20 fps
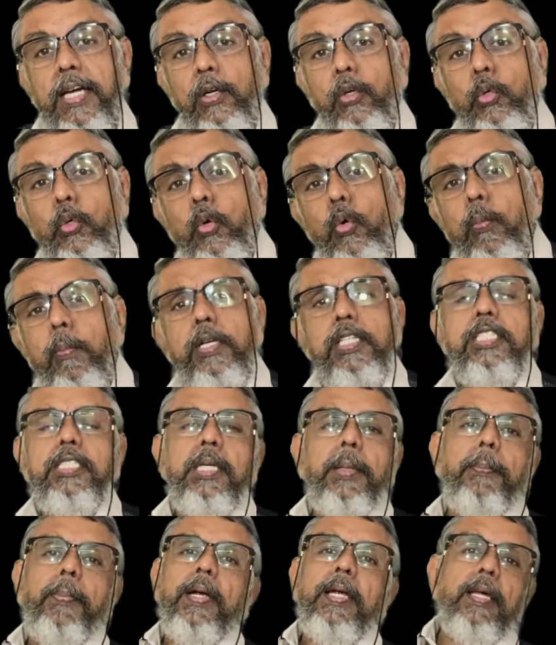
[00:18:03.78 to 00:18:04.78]
are too much
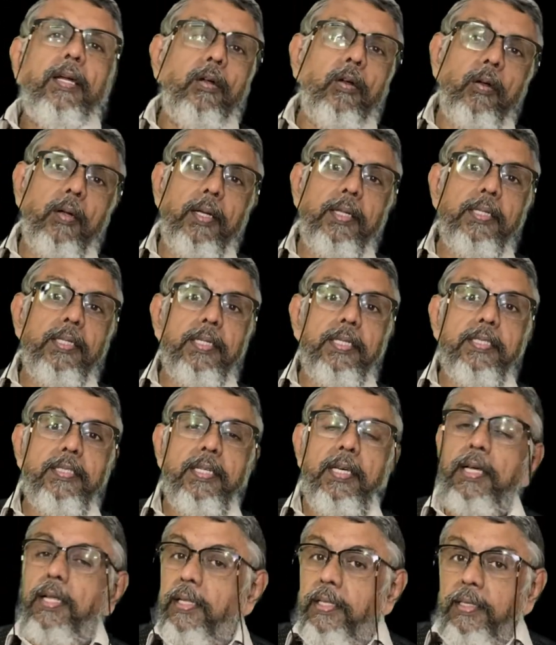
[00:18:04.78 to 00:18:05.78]
dependent on others,
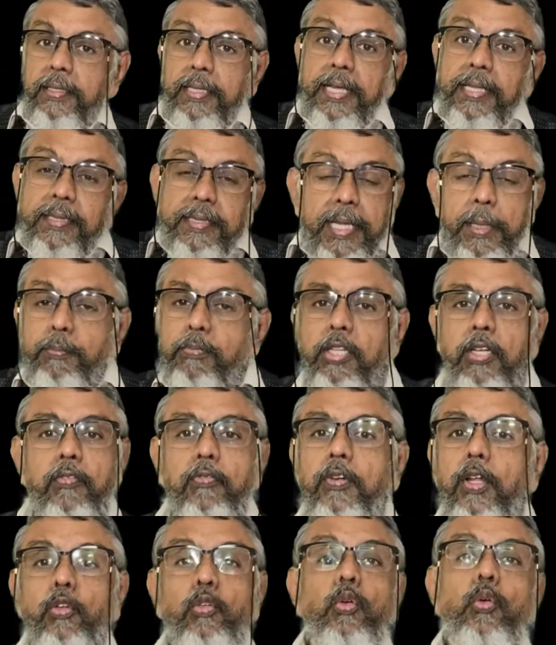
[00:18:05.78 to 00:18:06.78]
they themselves
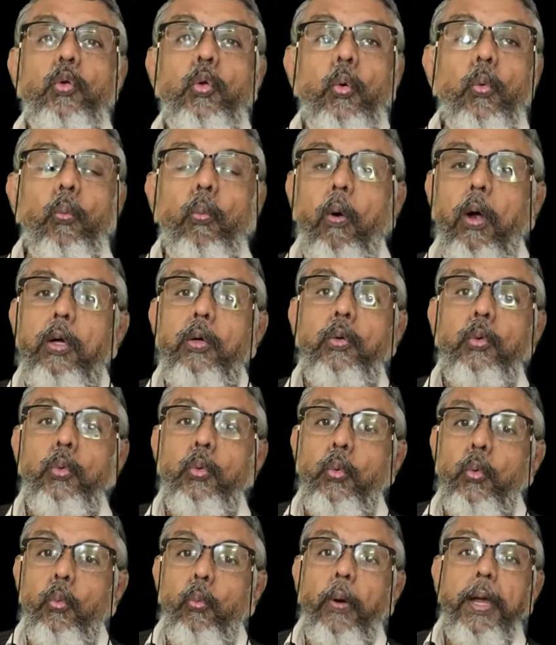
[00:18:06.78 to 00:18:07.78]
doesn't know what to do,
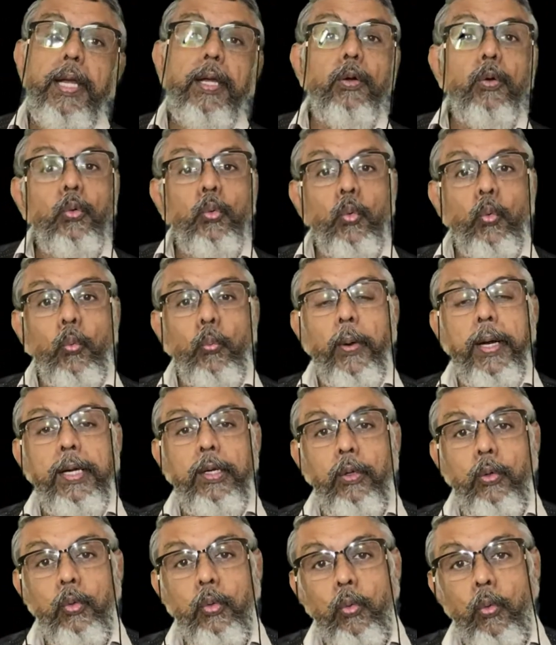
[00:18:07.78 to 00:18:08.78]
why to do, when
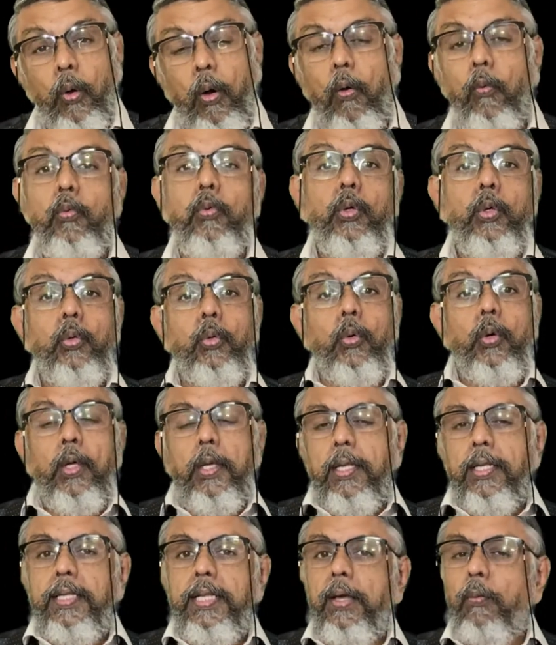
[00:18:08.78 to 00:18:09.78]
to do, how to do.
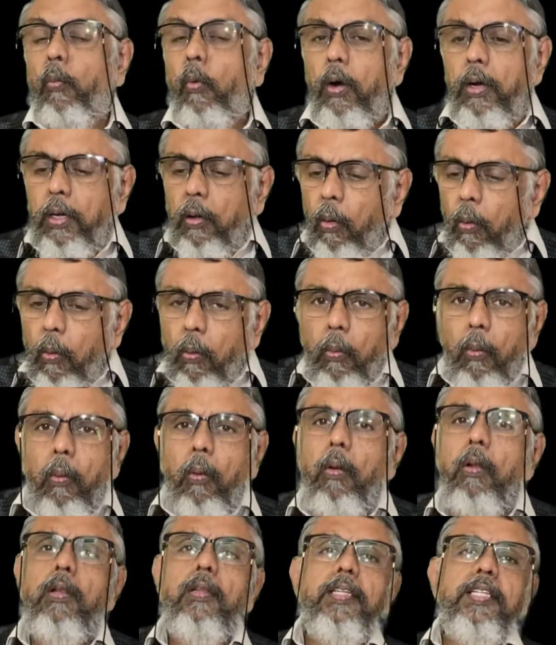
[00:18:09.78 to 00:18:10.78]
They want
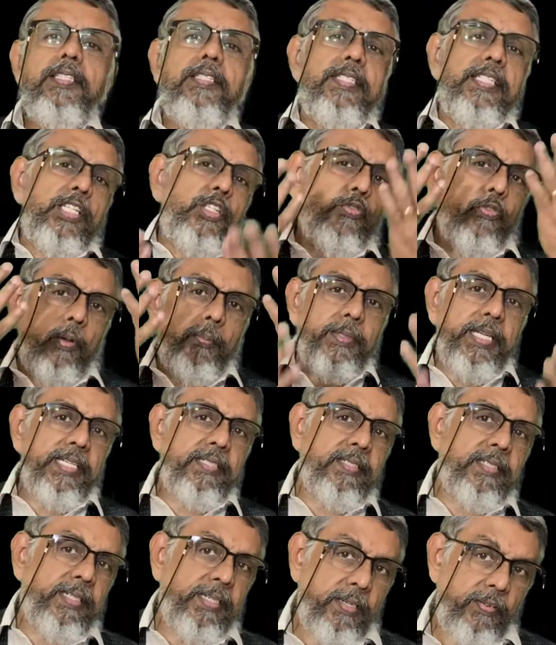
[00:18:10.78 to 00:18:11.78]
all these things from the
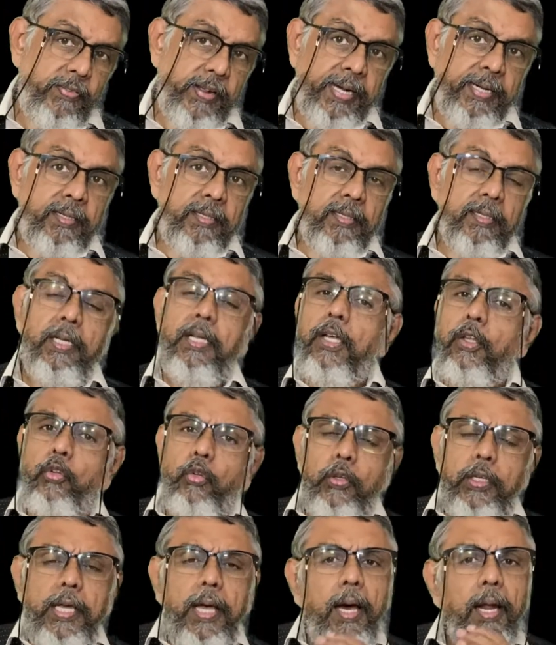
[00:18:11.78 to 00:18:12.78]
external factor. So
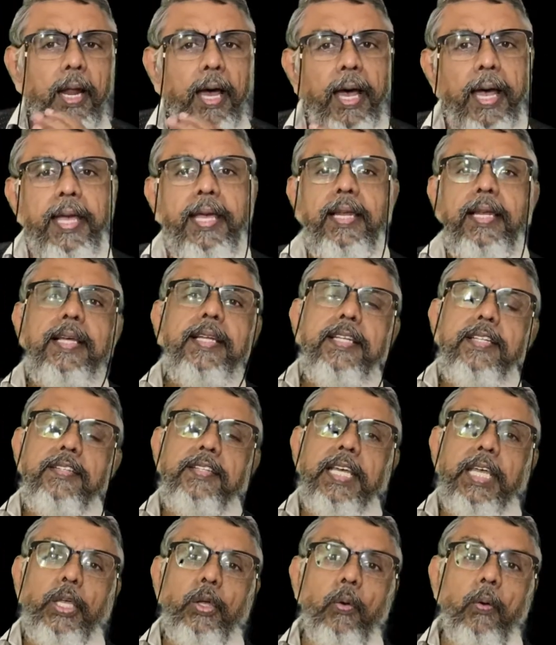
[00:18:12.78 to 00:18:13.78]
they are highly
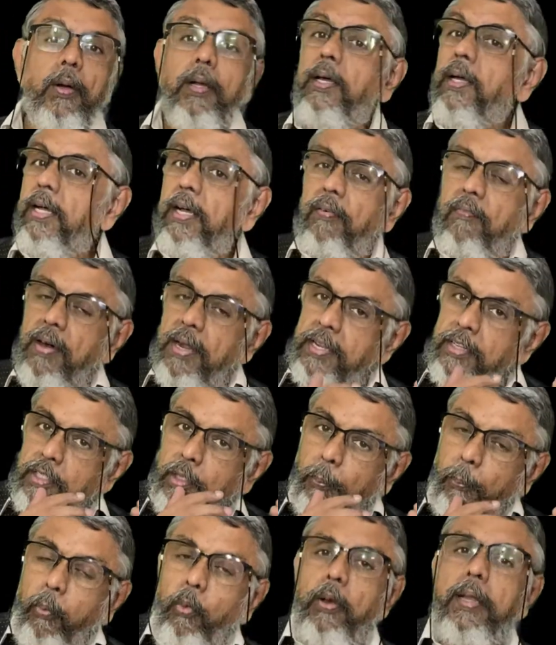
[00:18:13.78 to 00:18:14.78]
insecure, whereas the
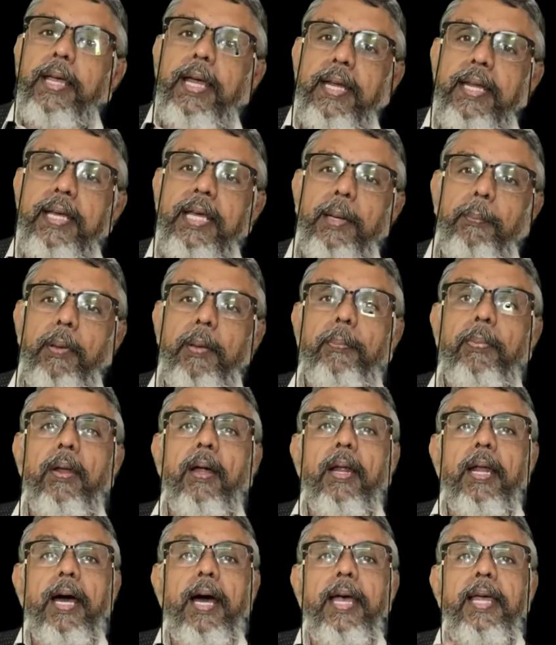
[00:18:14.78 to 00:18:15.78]
pull category people
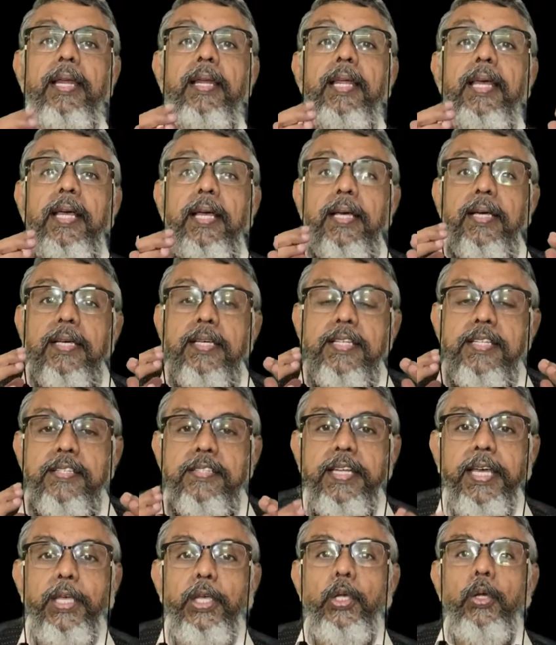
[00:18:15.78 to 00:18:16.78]
are highly
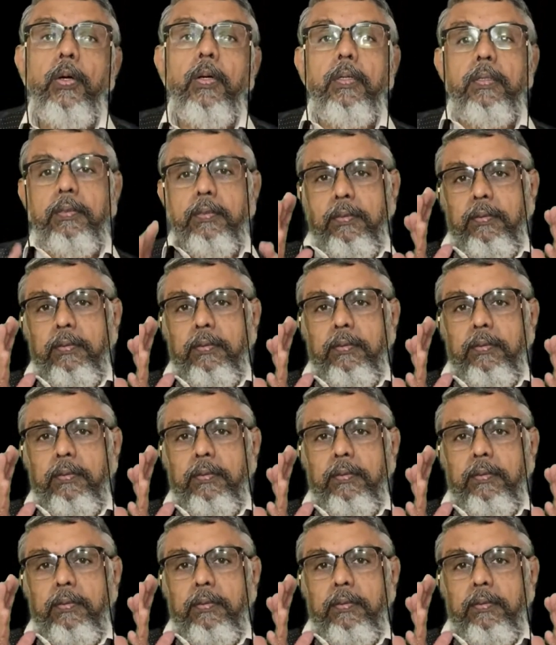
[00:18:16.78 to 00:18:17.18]
secure.